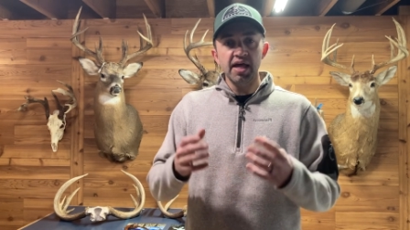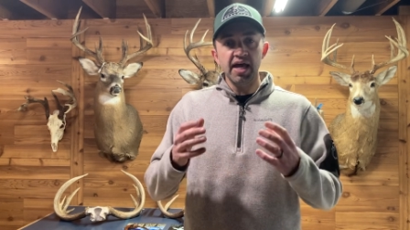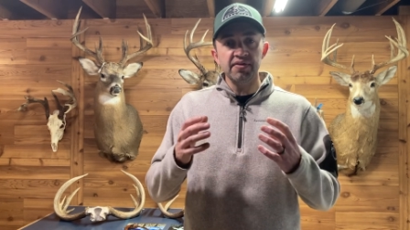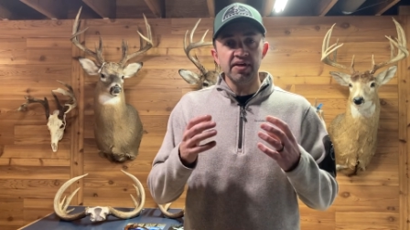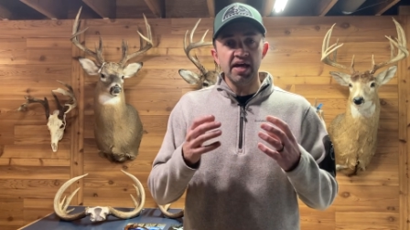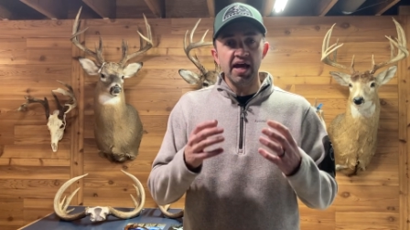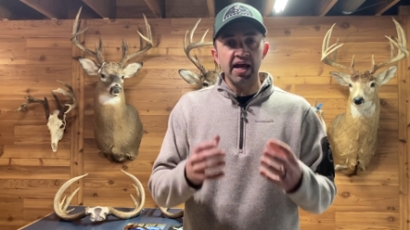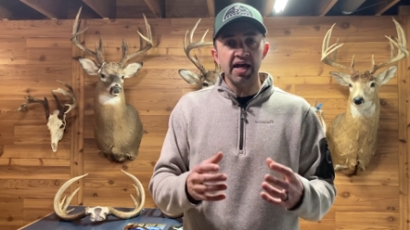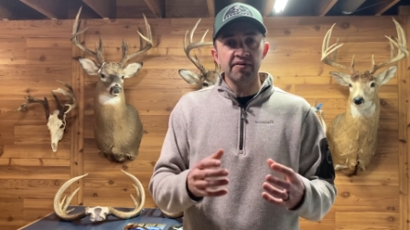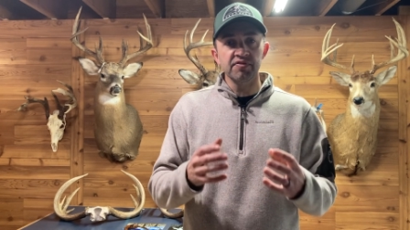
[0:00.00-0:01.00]
And the
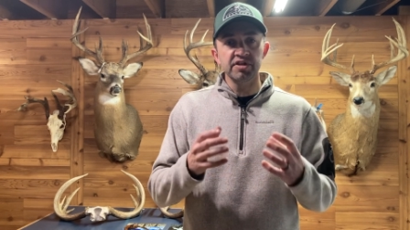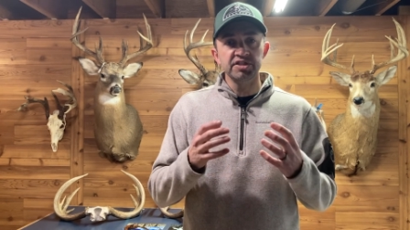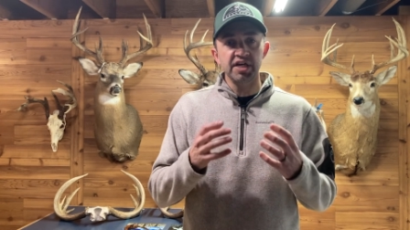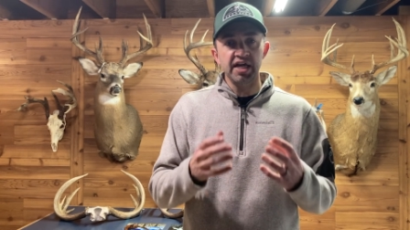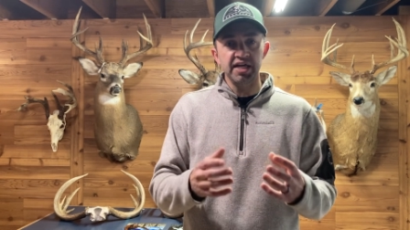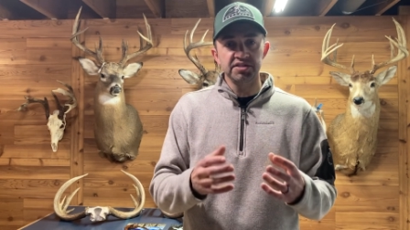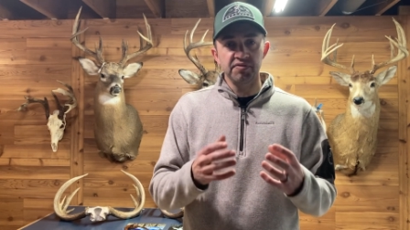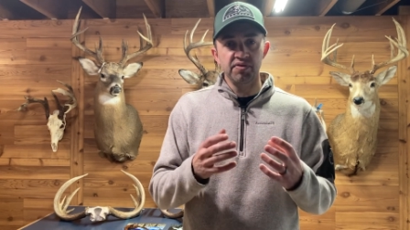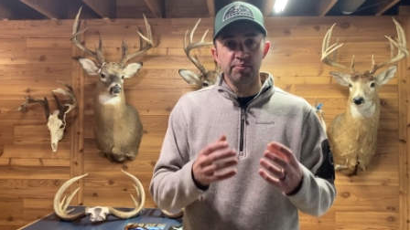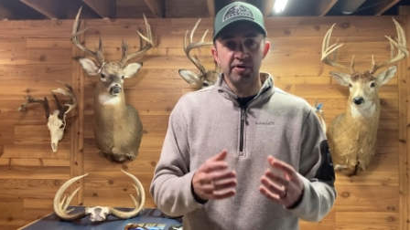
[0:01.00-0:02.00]
average age
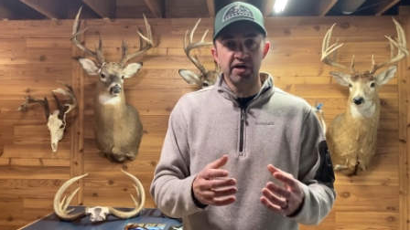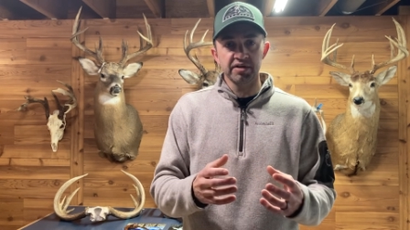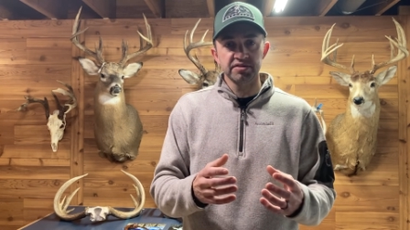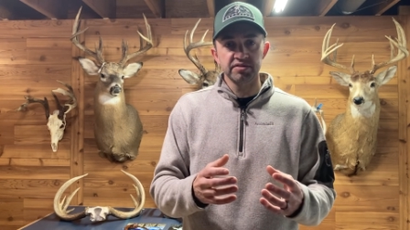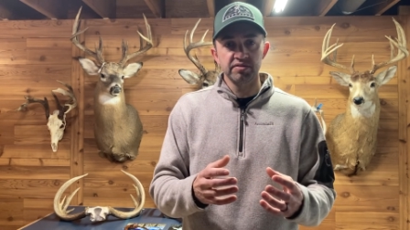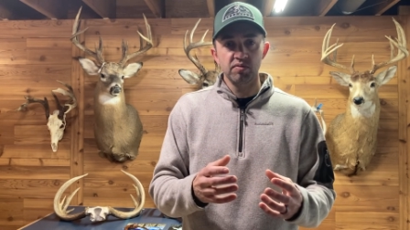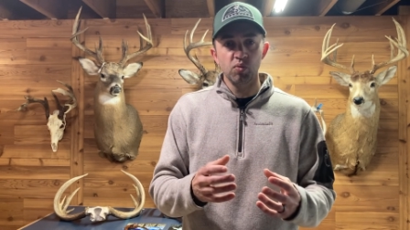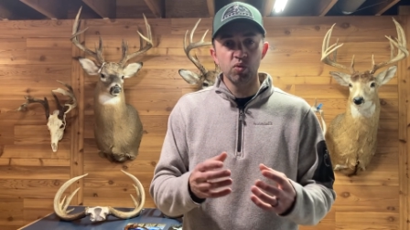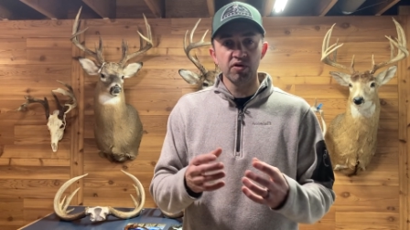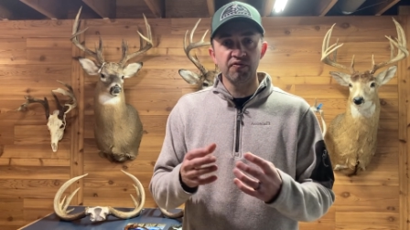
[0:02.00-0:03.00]
of the bucks
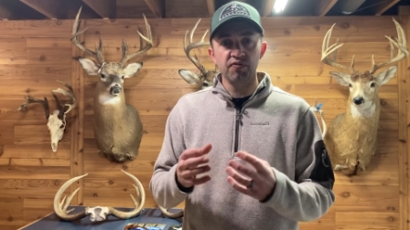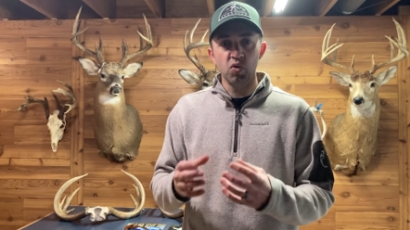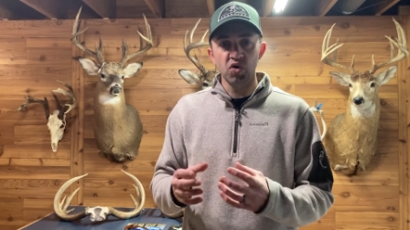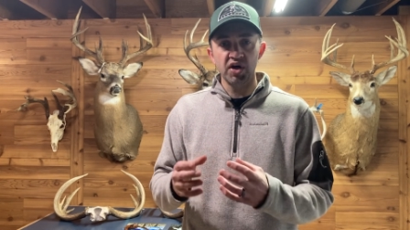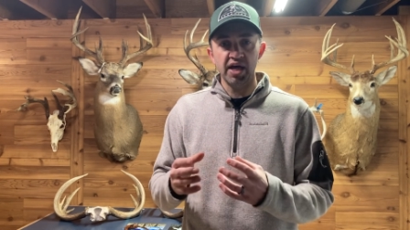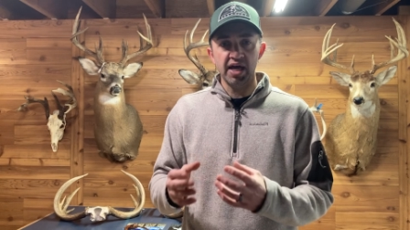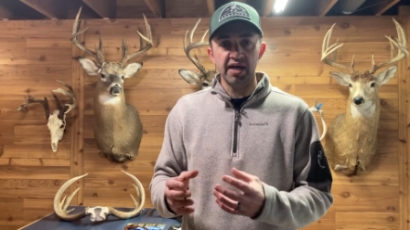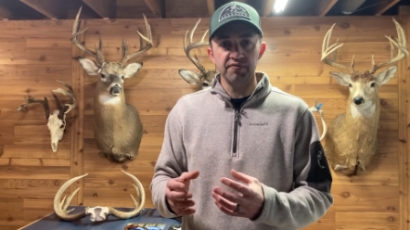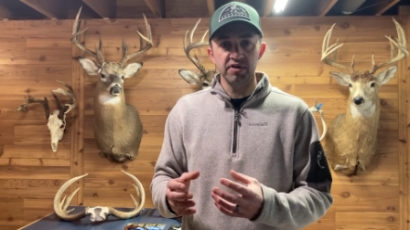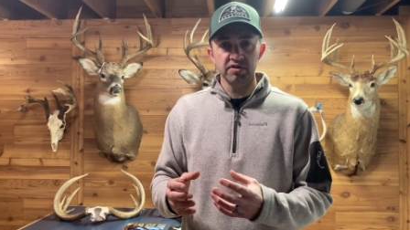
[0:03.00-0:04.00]
were
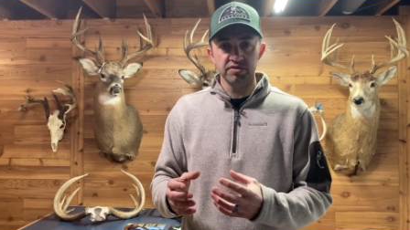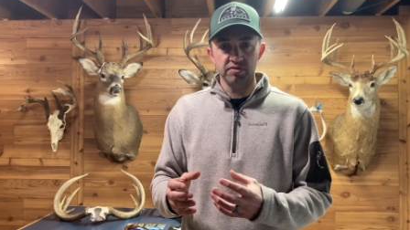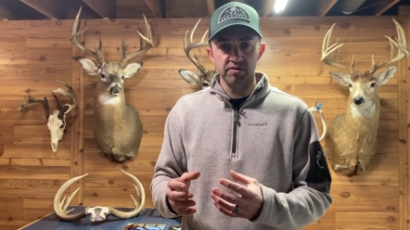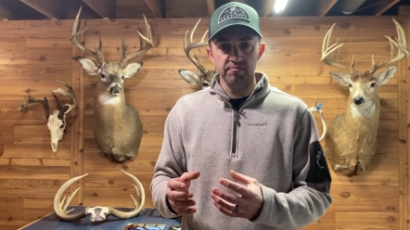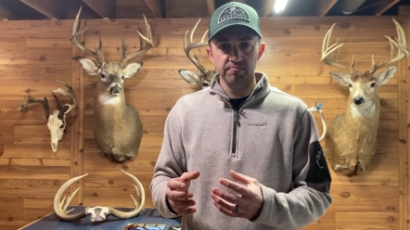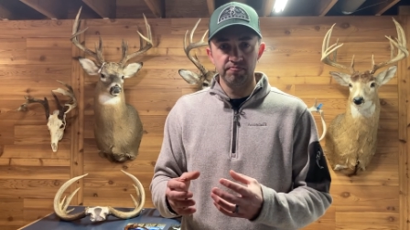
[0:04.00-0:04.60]
4.5 years old.